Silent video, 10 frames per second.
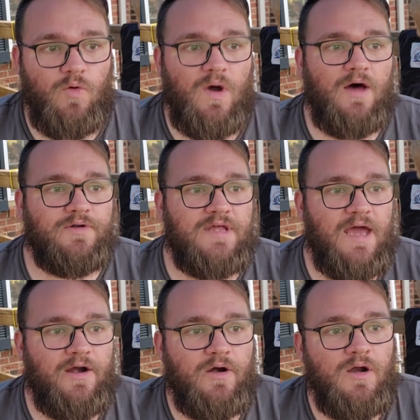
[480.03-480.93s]
a
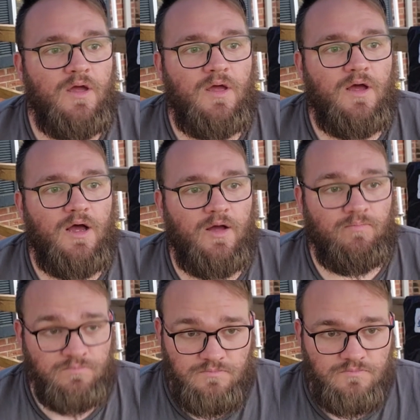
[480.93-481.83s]
wildcatter,
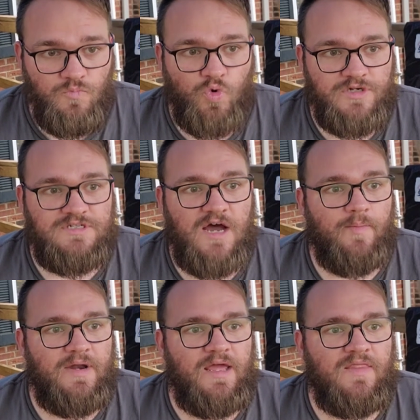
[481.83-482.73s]
would
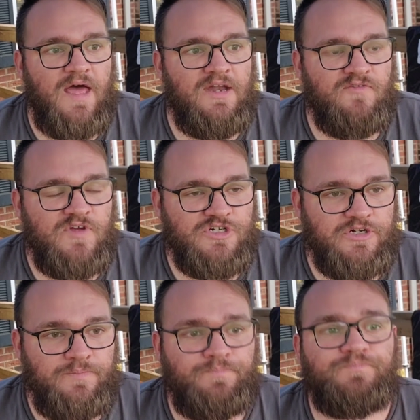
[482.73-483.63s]
dominate that
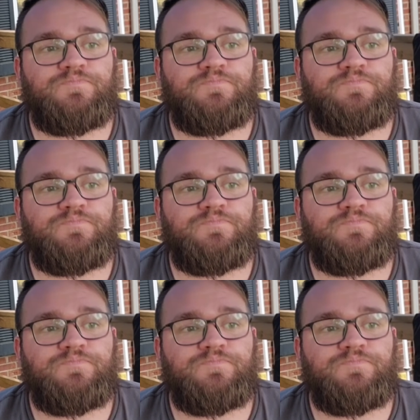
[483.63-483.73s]
division.